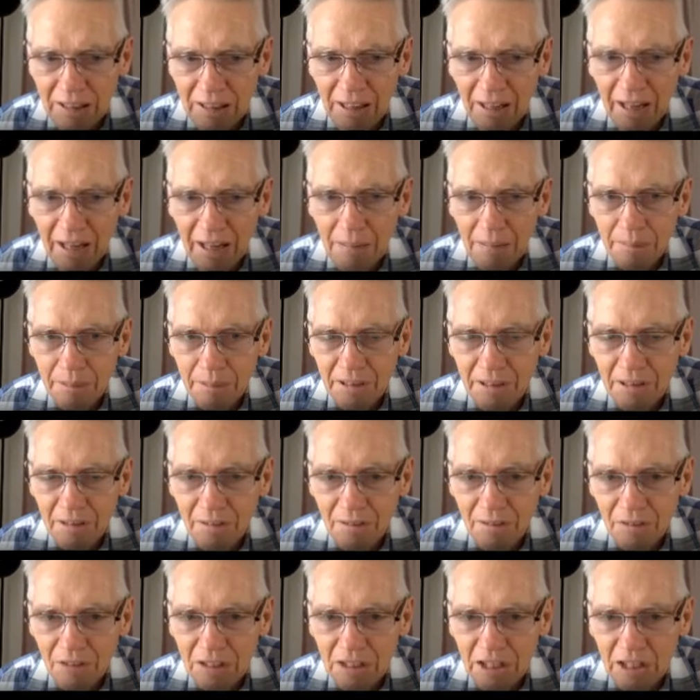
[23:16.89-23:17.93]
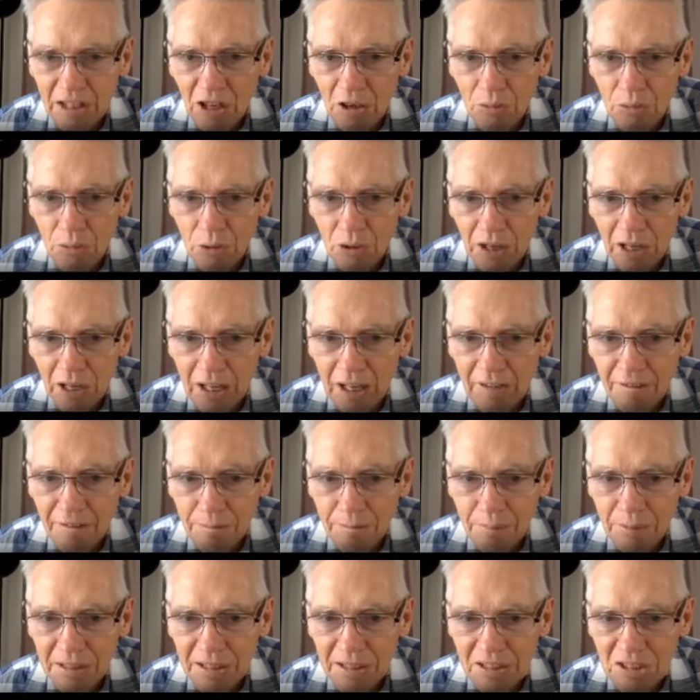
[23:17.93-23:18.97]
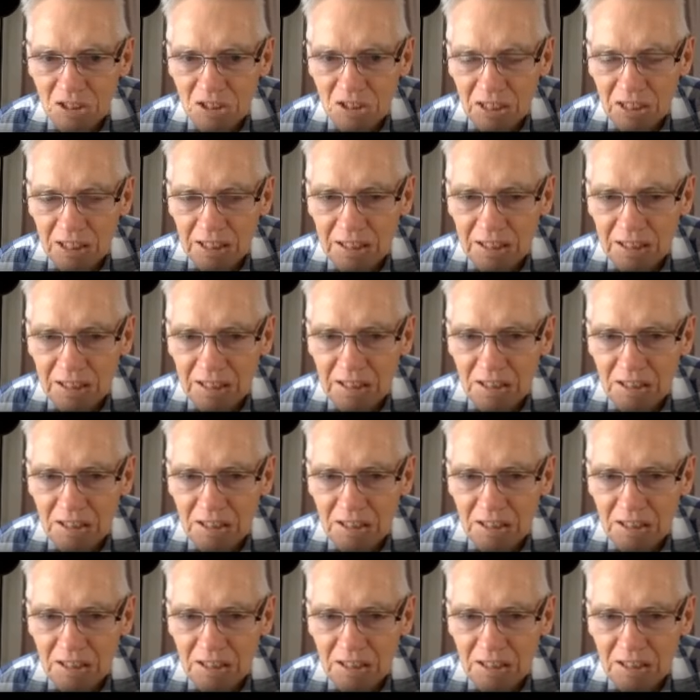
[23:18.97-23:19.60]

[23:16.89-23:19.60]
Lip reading: But the video will have B, C, and D.